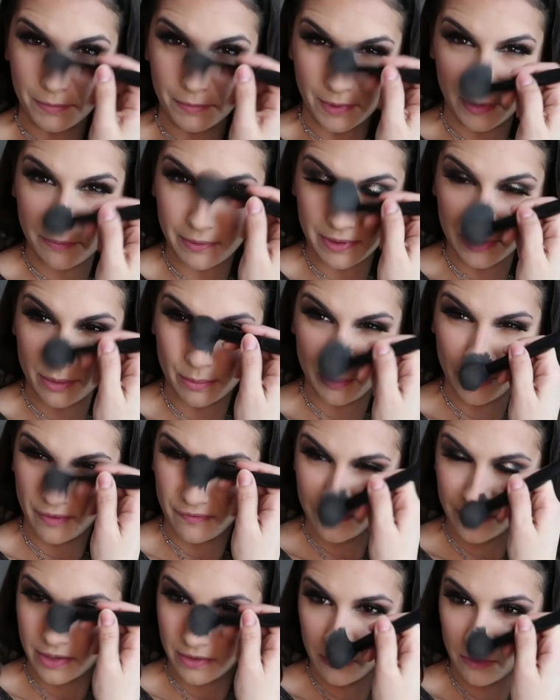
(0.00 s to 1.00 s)
Now we gotta
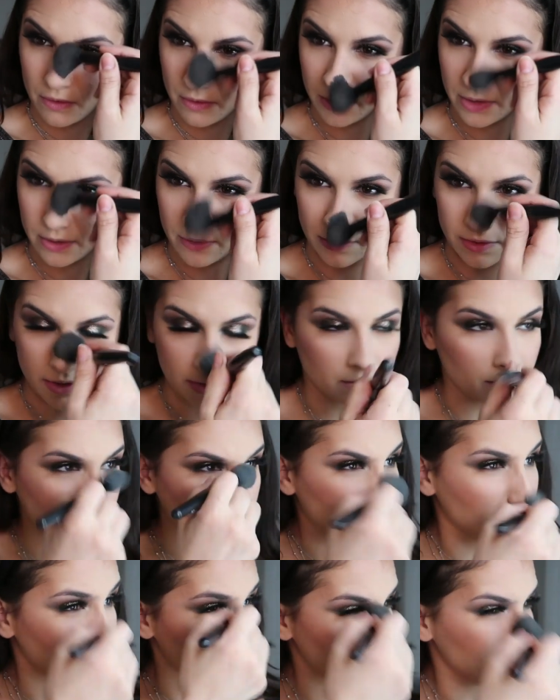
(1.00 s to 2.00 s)
buff that all in so
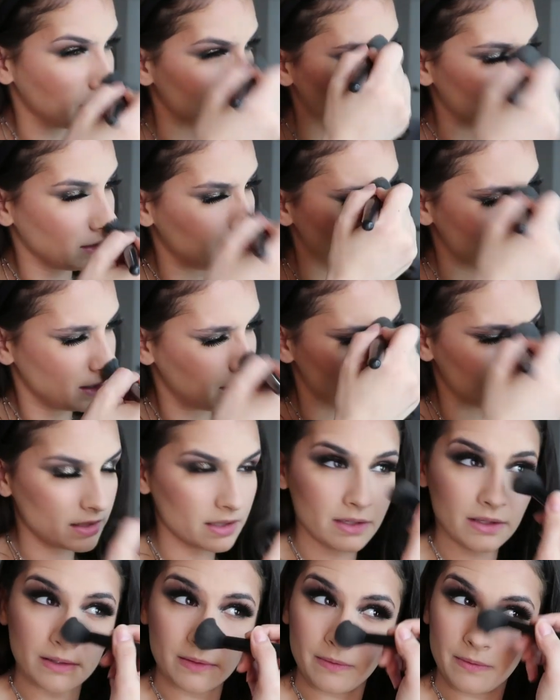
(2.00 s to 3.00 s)
you don't see the
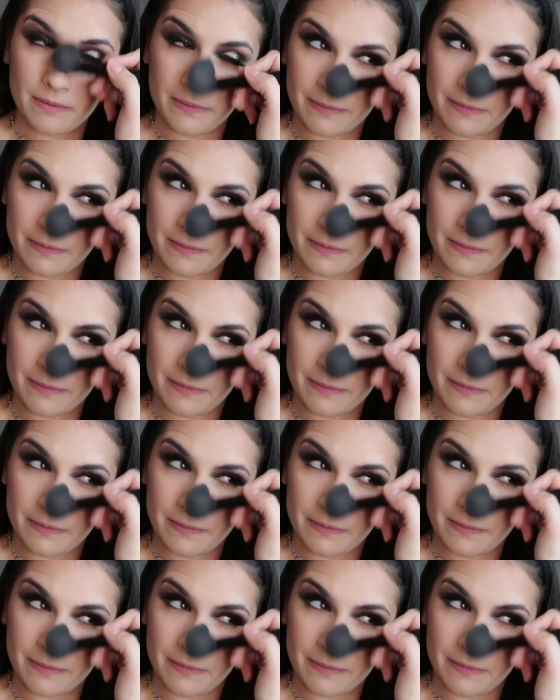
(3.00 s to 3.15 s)
line.